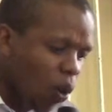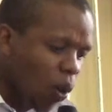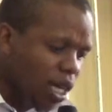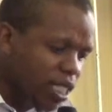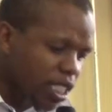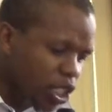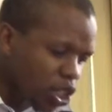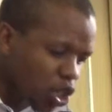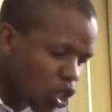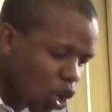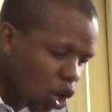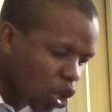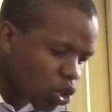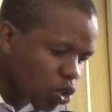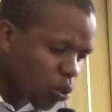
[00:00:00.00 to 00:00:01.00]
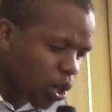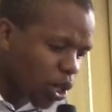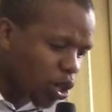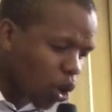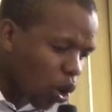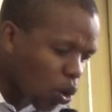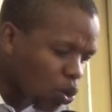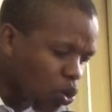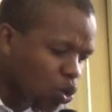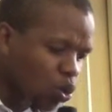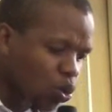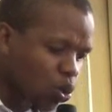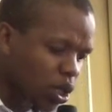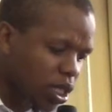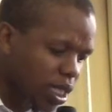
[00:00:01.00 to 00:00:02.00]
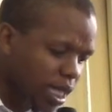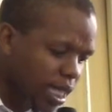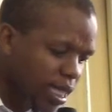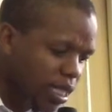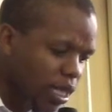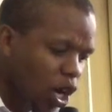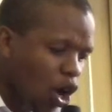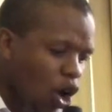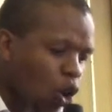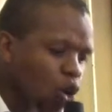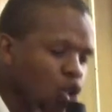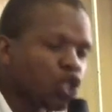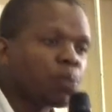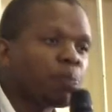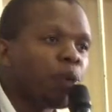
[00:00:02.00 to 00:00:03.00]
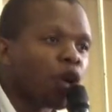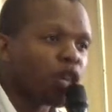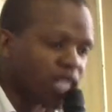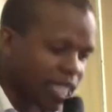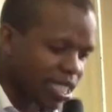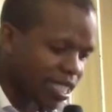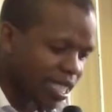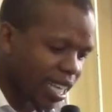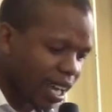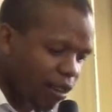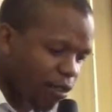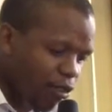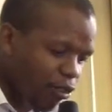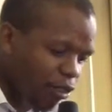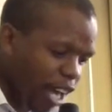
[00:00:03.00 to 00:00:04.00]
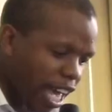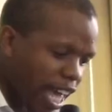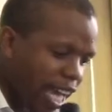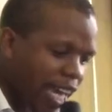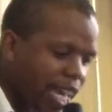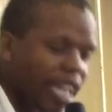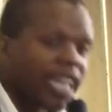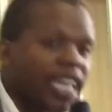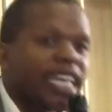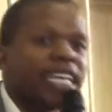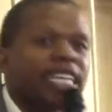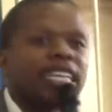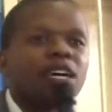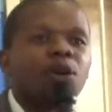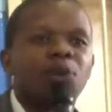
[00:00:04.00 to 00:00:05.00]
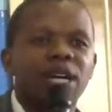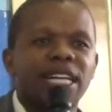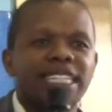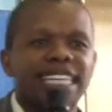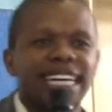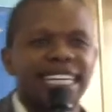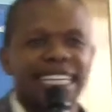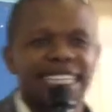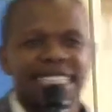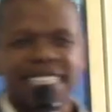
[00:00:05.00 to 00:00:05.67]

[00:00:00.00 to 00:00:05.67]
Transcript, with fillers: Was it not with those who sinned, whose bodies fell in the wilderness?